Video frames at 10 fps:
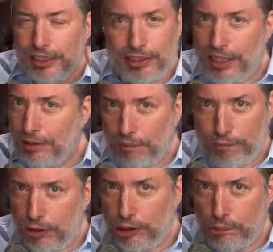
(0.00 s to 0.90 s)
They're not the
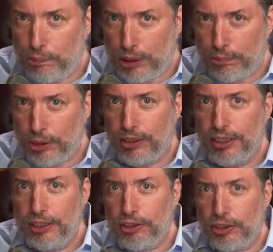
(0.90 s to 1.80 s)
first people
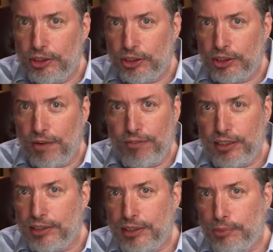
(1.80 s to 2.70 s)
to discover
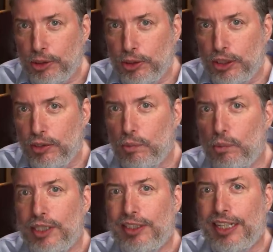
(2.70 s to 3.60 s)
the Septuagint
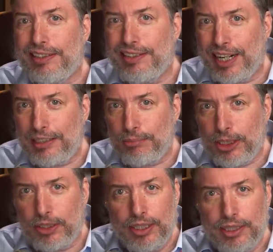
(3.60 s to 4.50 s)
was a
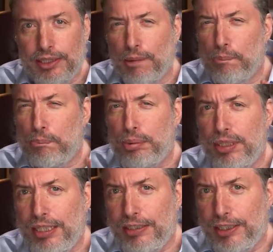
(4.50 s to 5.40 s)
nightmare,
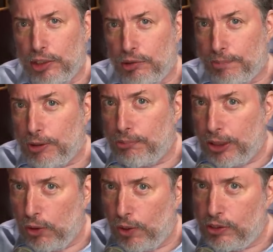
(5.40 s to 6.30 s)
completely corrupted
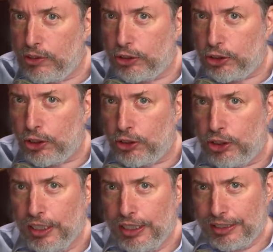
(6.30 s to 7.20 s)
because the
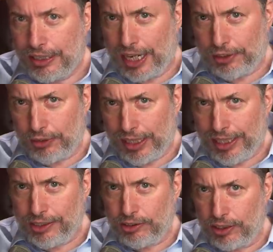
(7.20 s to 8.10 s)
church got their
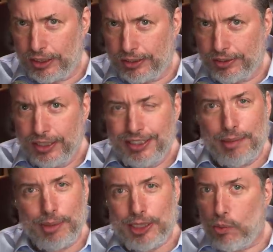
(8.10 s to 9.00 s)
hands on it.
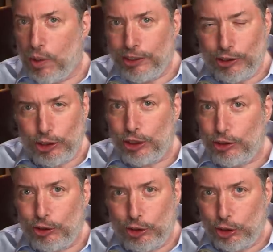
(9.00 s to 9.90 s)
That means it wasn't
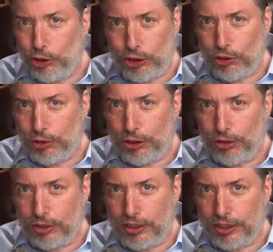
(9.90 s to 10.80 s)
just Jews who were
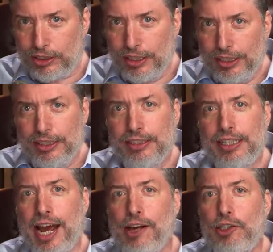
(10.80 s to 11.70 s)
doing this.
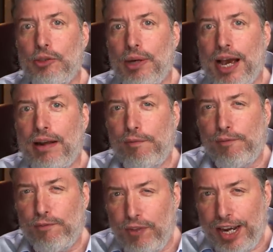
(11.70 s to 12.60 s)
Now you had
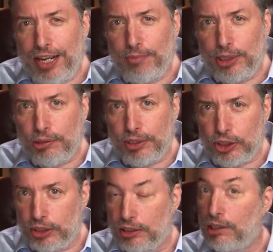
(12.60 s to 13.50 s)
famed
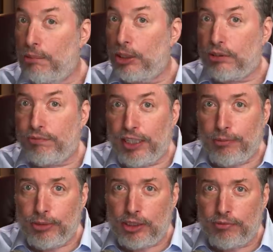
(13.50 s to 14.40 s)
Christians. The most
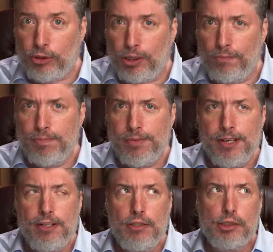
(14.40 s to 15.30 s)
famous of all
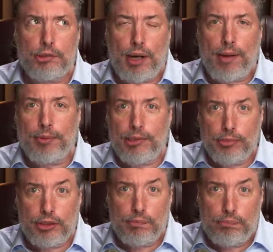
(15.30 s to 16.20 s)
was probably the
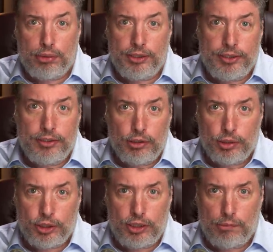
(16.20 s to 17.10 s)
most brilliant
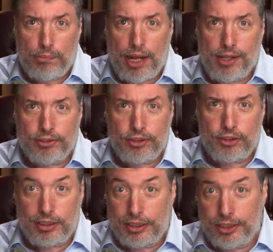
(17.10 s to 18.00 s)
Christian
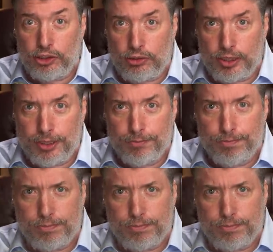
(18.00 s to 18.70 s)
apologist in history.